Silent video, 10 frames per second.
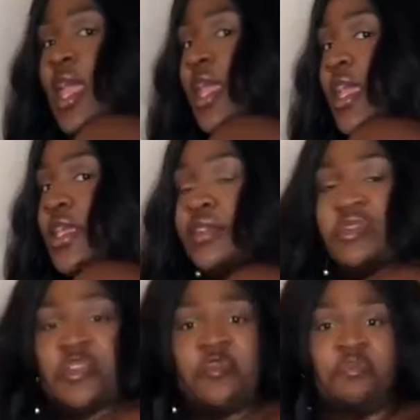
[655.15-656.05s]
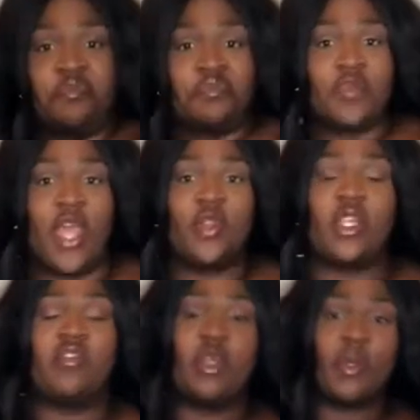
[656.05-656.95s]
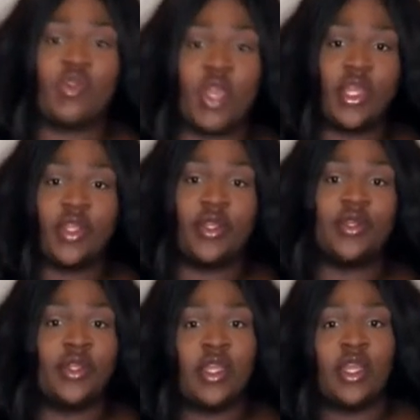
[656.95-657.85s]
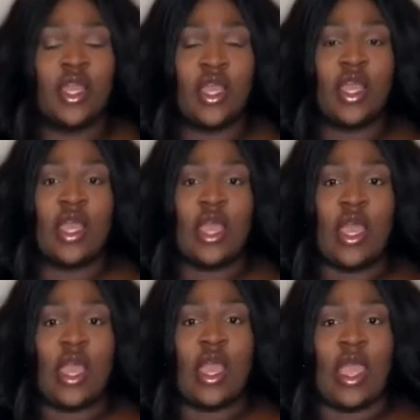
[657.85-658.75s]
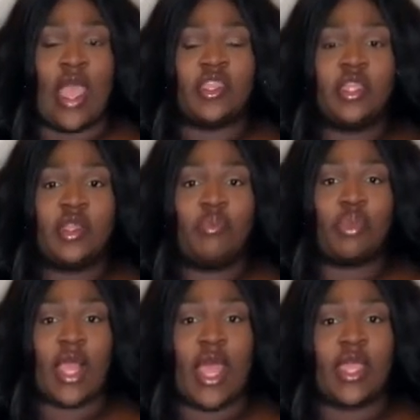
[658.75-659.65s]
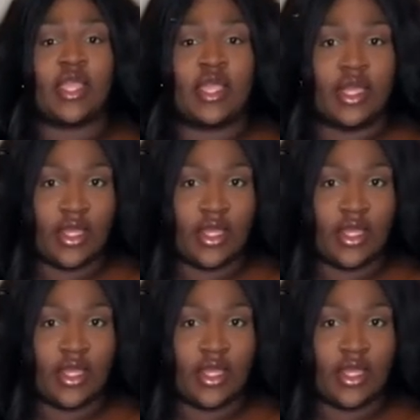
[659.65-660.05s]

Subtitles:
And I don't want them in red. I think the black,